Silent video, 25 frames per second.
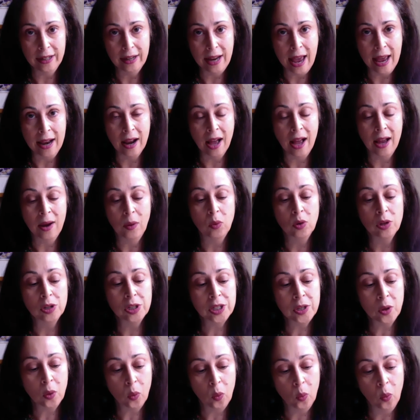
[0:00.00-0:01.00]
And I
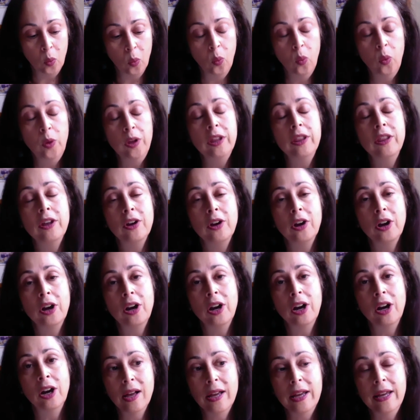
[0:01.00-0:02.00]
was with
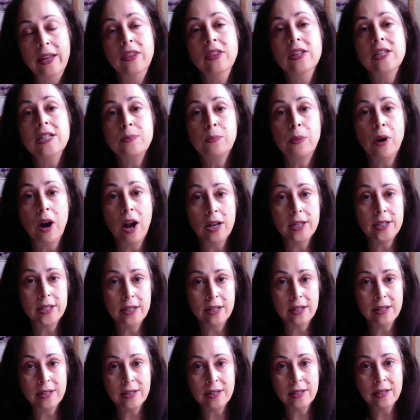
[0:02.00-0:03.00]
her in this
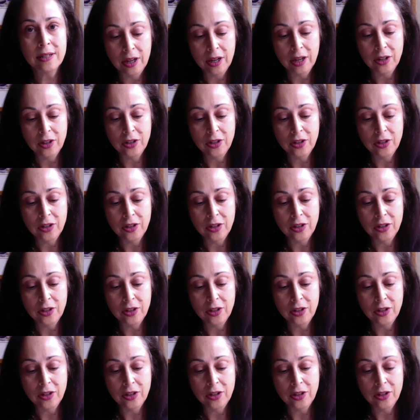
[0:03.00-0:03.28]
process